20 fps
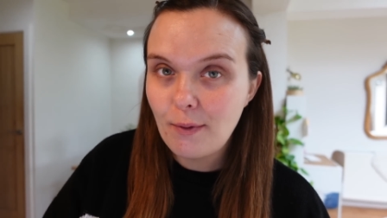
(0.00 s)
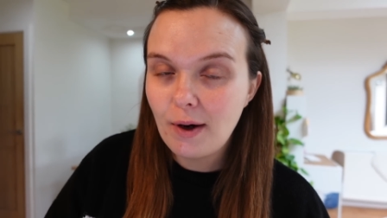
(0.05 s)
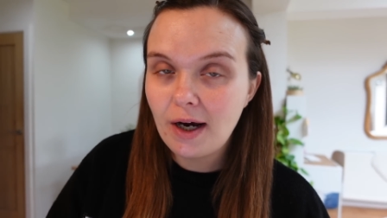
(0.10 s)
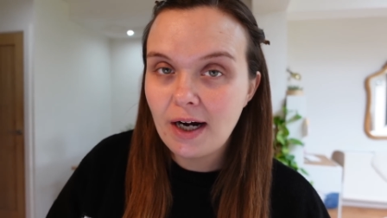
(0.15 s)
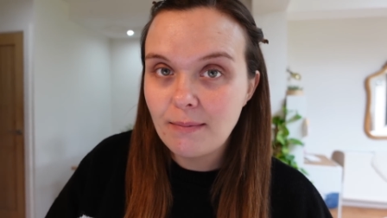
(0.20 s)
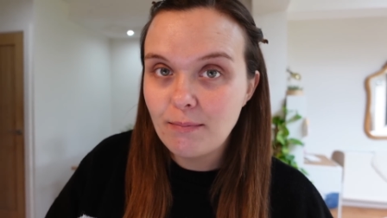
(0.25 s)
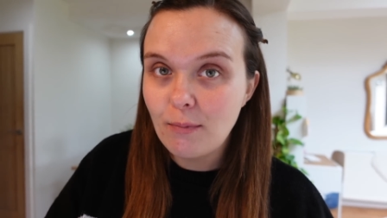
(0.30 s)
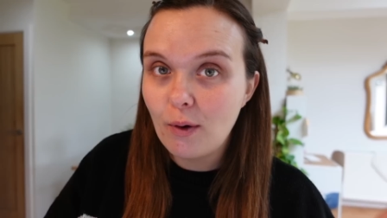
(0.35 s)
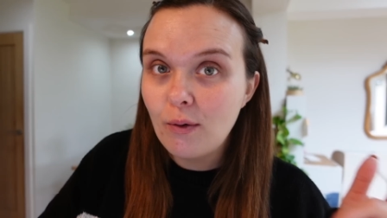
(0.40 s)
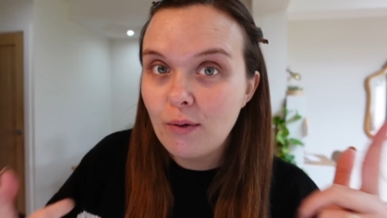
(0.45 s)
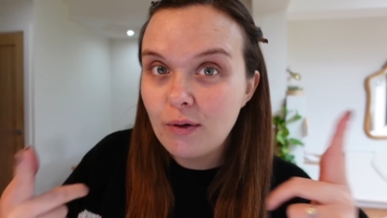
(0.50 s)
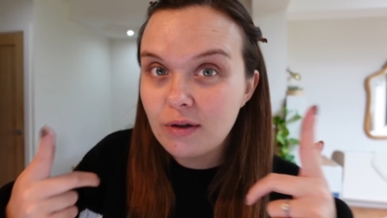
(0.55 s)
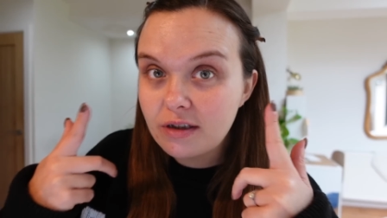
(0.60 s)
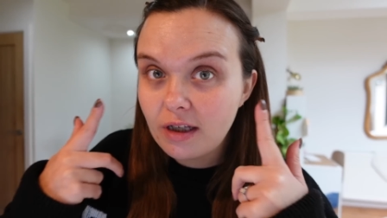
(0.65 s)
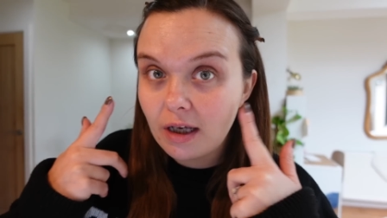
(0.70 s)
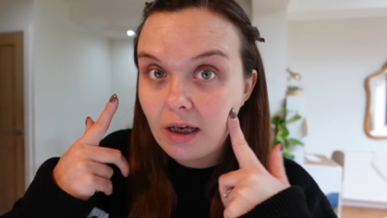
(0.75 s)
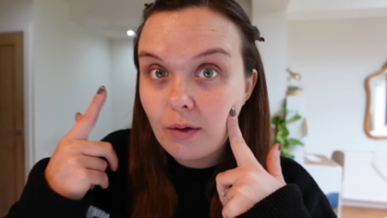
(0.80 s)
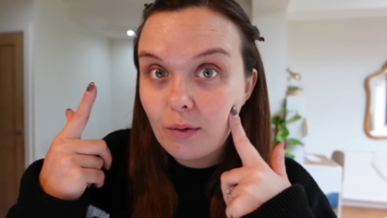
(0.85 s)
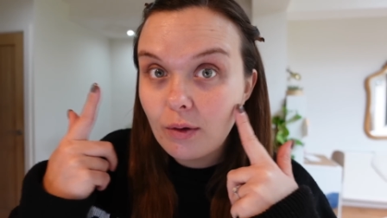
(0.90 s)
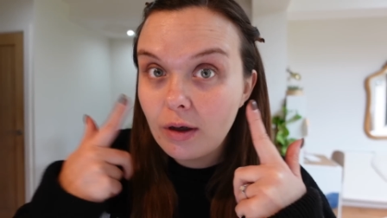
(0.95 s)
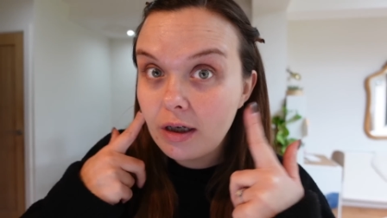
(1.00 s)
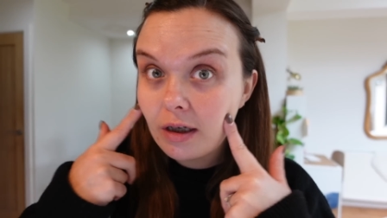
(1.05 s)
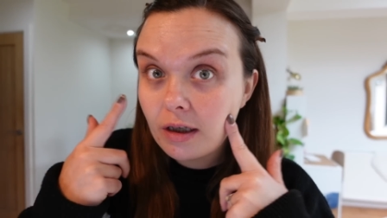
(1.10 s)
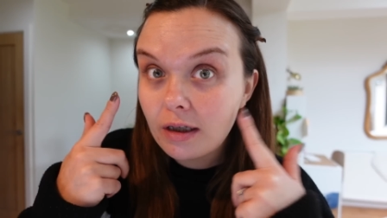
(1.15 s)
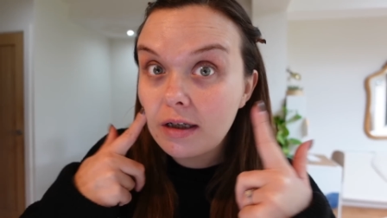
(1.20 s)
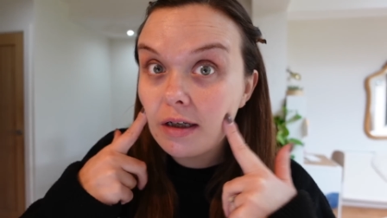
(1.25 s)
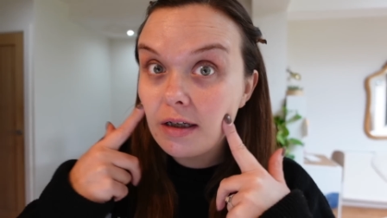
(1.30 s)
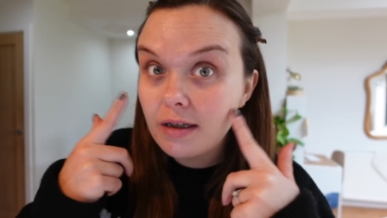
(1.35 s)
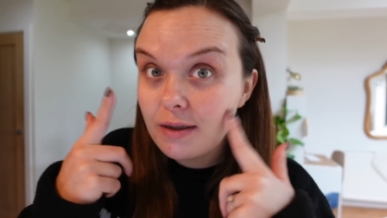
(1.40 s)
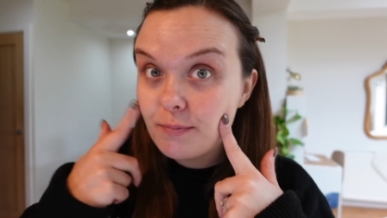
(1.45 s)
and I'm also
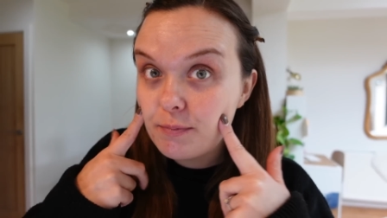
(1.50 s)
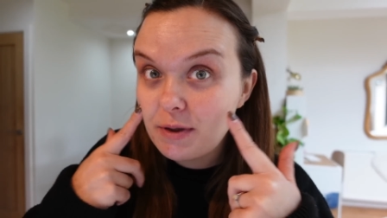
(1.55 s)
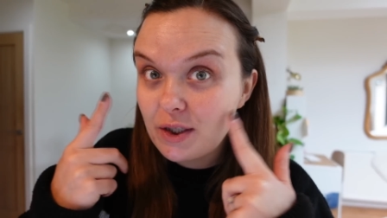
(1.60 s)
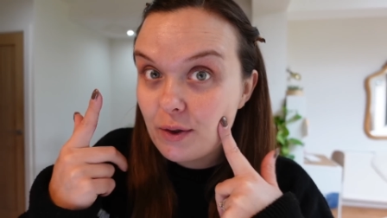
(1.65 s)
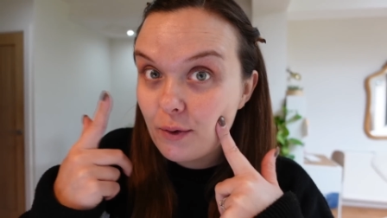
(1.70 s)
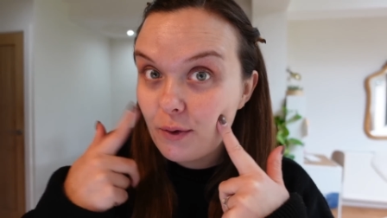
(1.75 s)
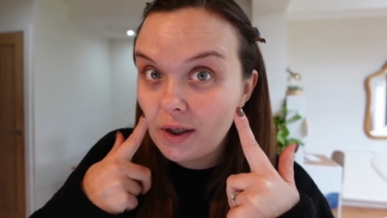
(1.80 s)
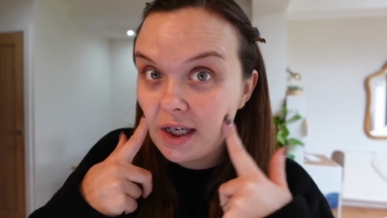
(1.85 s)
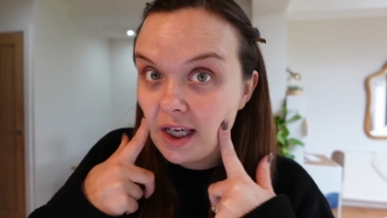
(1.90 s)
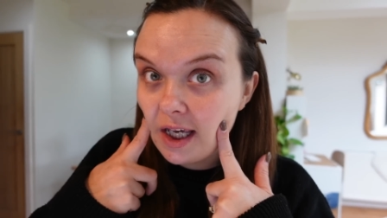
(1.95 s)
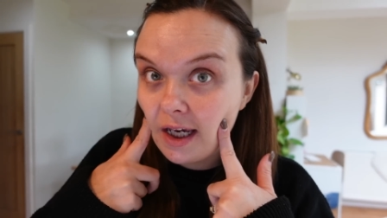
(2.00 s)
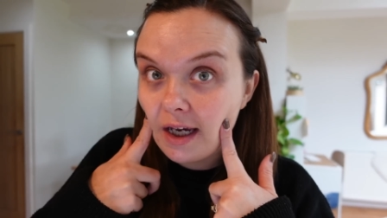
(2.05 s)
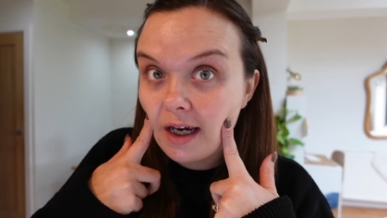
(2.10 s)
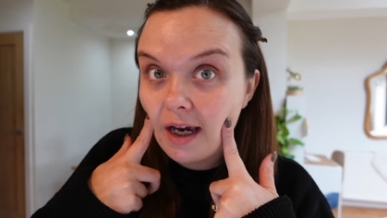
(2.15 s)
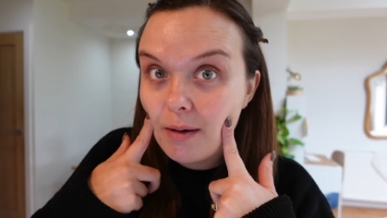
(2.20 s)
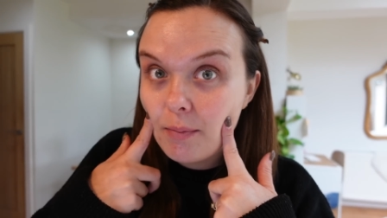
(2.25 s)
gonna be talking